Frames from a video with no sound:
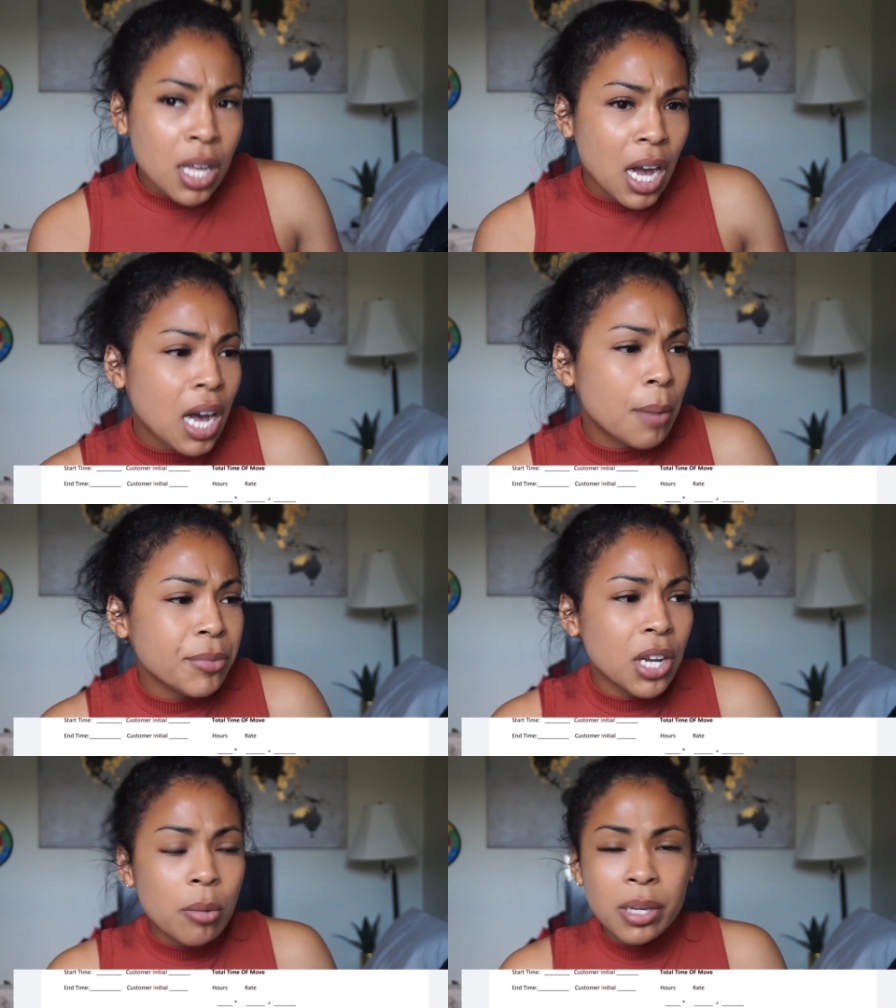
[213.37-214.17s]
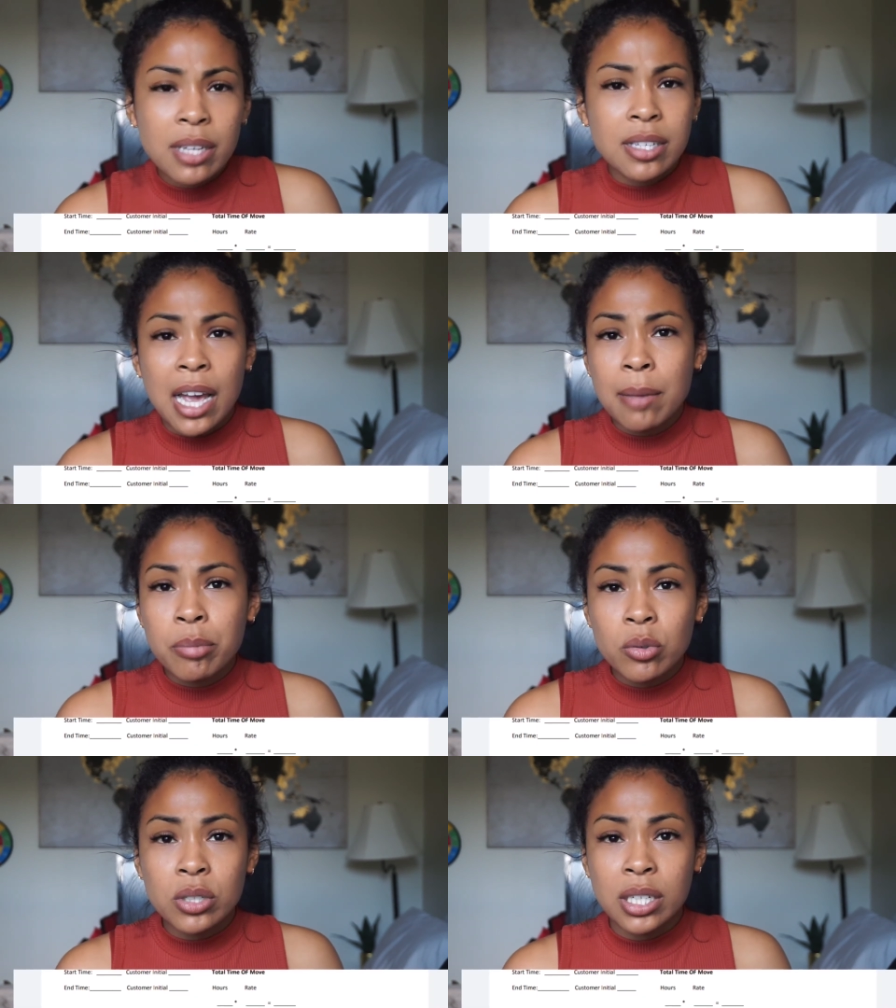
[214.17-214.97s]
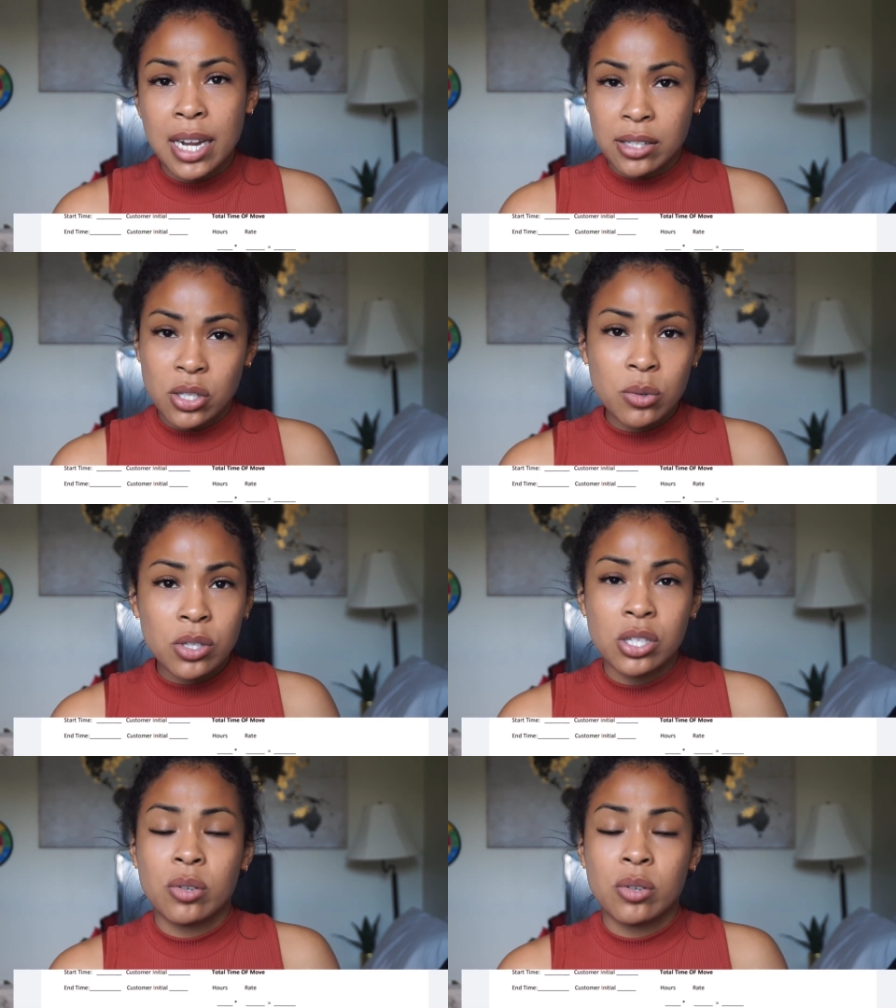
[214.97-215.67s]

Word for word: um, no because i pulled in at so-and-so